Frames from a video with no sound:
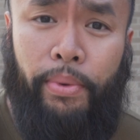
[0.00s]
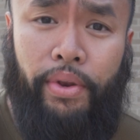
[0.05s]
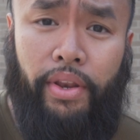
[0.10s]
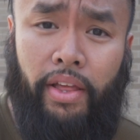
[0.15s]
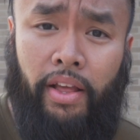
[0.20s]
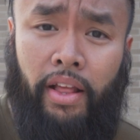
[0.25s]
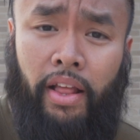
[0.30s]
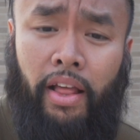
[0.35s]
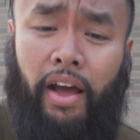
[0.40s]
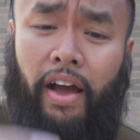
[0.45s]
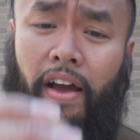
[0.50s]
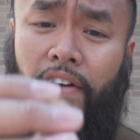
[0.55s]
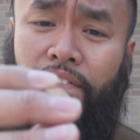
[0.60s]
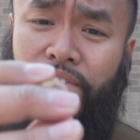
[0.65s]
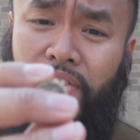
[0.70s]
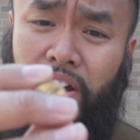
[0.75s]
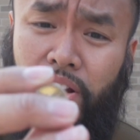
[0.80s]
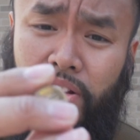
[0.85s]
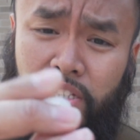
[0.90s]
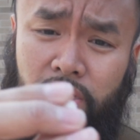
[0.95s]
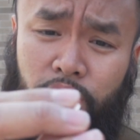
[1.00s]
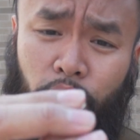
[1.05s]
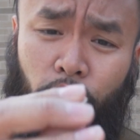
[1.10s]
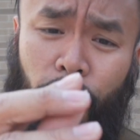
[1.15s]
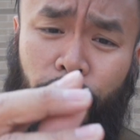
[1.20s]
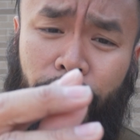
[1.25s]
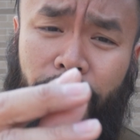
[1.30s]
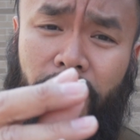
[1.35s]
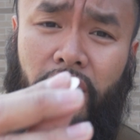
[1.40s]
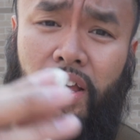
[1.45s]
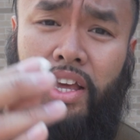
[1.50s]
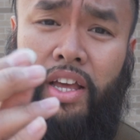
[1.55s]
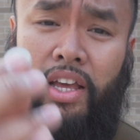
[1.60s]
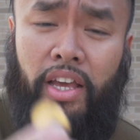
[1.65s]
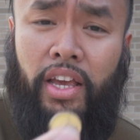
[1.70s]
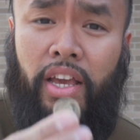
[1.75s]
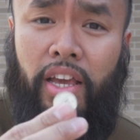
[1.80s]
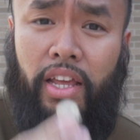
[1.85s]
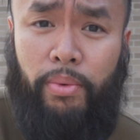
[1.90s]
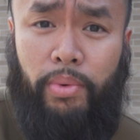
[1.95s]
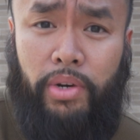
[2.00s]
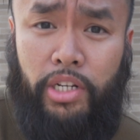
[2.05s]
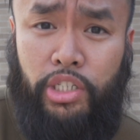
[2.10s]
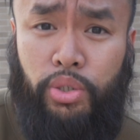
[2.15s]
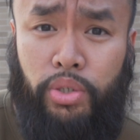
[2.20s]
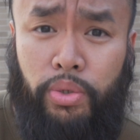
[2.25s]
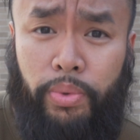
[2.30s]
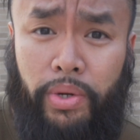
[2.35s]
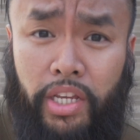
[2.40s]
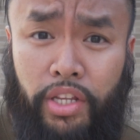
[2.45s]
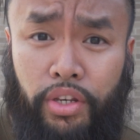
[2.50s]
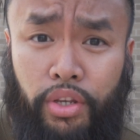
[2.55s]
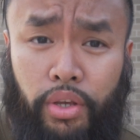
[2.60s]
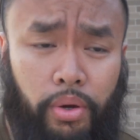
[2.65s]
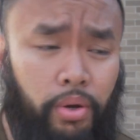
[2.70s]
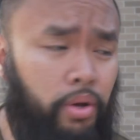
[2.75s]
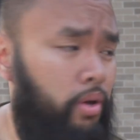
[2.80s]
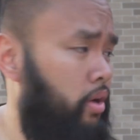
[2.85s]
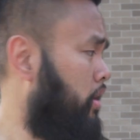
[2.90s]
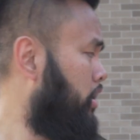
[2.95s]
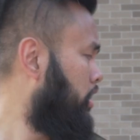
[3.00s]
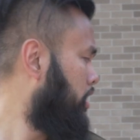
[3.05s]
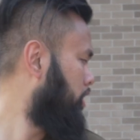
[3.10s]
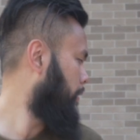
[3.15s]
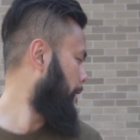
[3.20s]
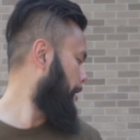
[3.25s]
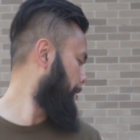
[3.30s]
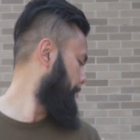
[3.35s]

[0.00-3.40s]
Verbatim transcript: Also, find some type of item that you want to use to throw on the ground